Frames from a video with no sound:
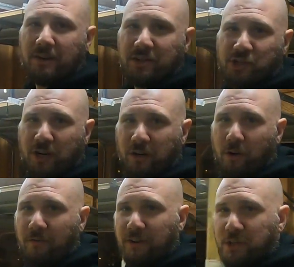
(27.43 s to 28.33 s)
Go ahead and shut it
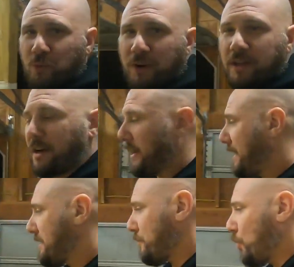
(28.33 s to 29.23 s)
off. I just want to kind of
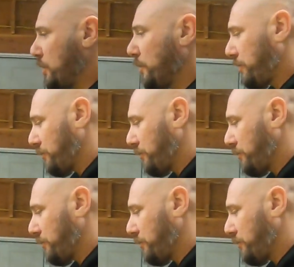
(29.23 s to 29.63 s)
get some oil